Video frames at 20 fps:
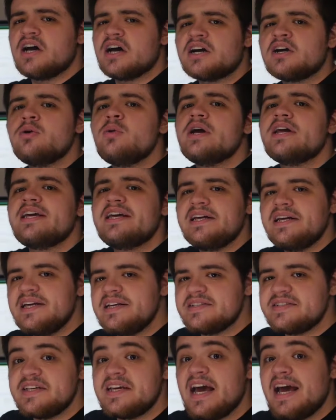a quick,
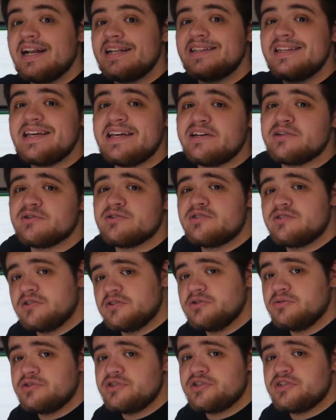easy, and legal
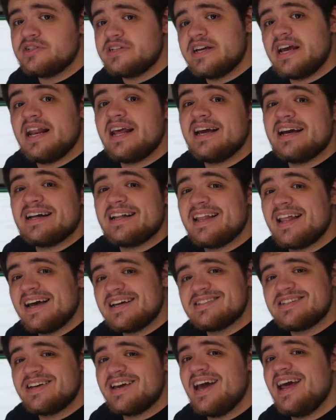solution to getting
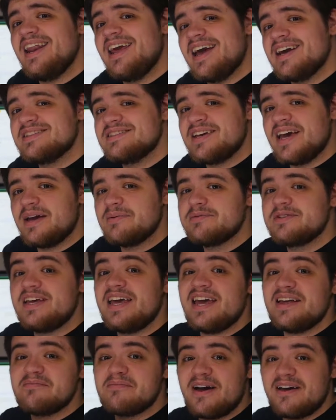classic NES games in